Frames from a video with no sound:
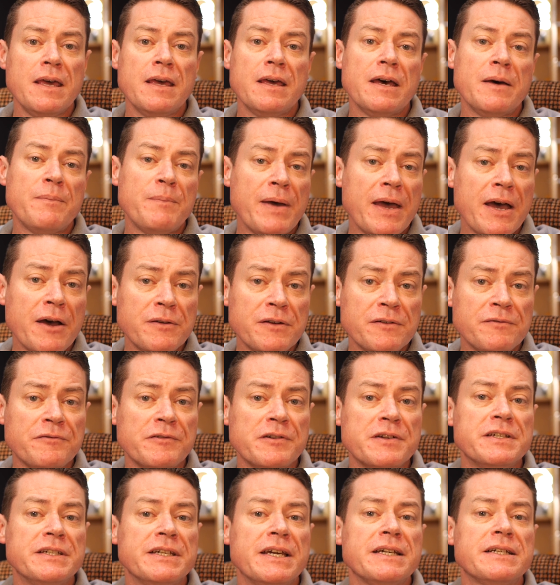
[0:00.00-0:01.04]
A powder for
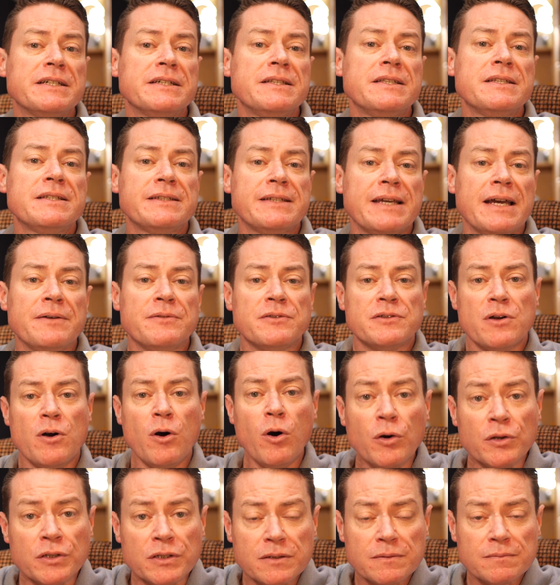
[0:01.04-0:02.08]
injection sounds
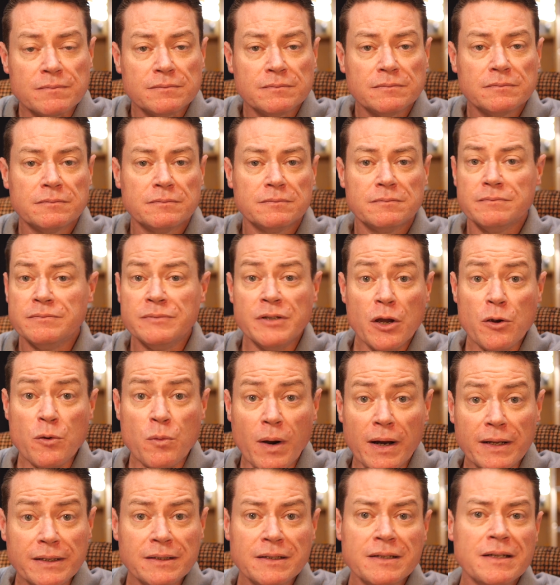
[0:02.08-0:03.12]
odd. No
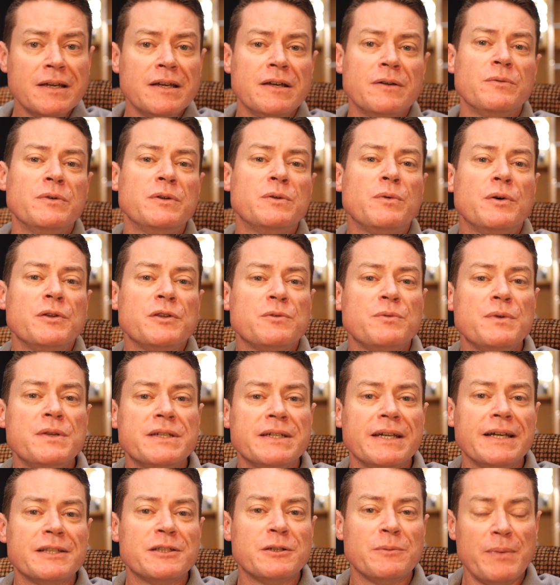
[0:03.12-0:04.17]
one would want to
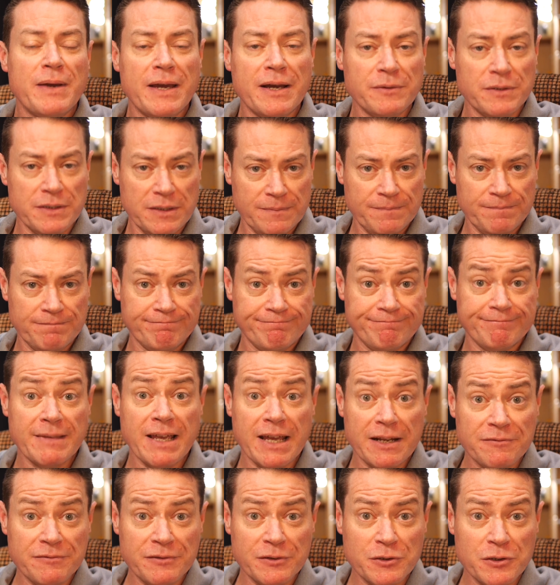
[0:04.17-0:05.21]
inject a powder,
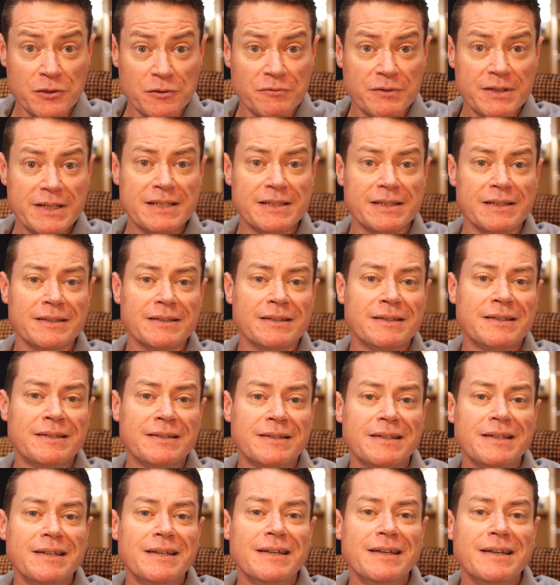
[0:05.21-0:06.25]
and for good reason.
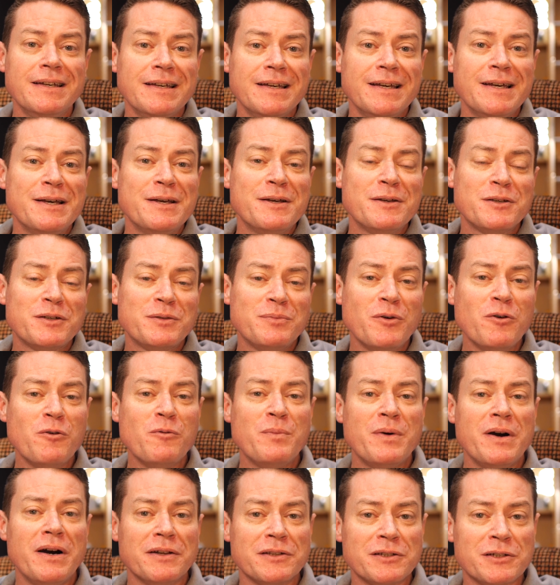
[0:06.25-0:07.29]
Small
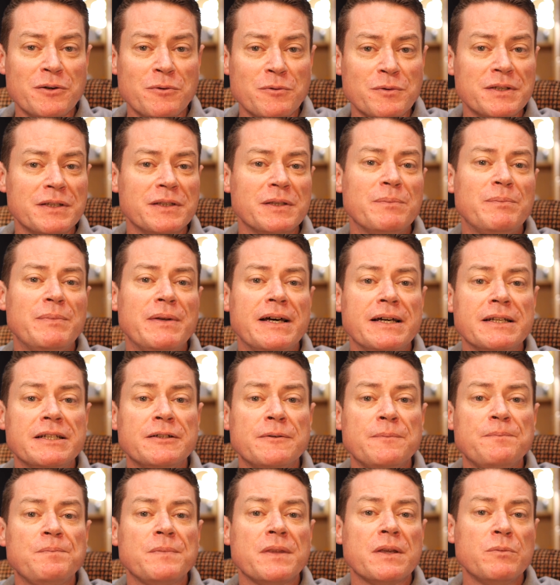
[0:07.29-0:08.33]
particles in the blood
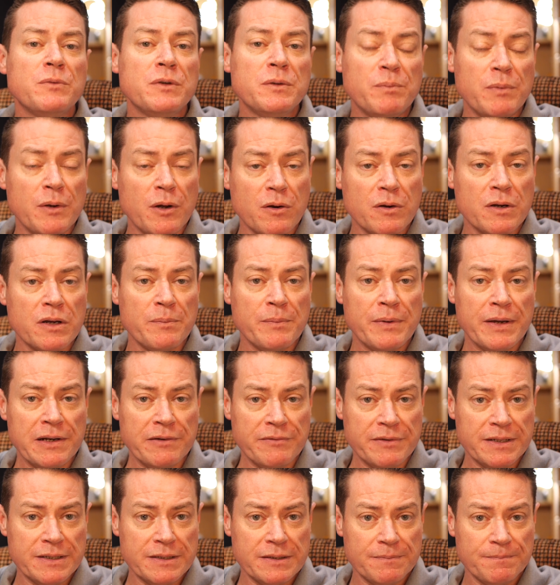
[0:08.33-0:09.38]
would block
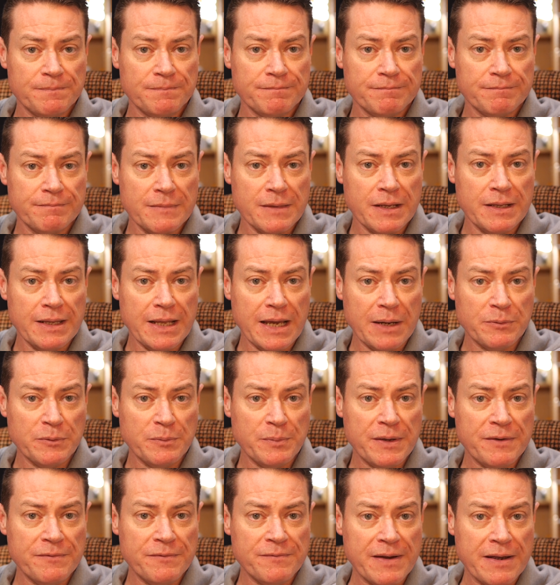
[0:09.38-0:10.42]
capillaries, and that would
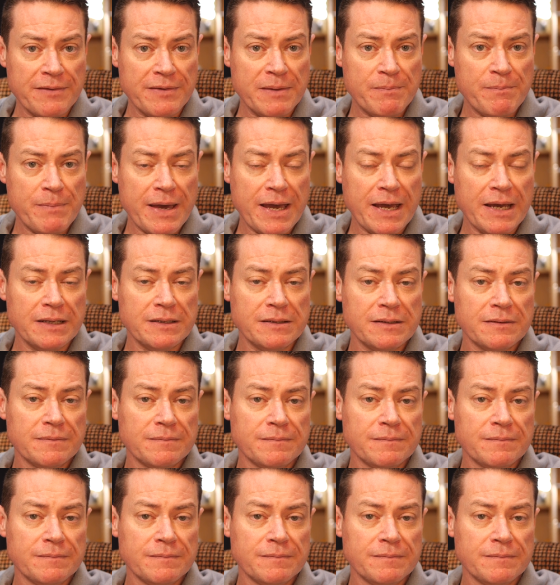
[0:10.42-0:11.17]
be very bad.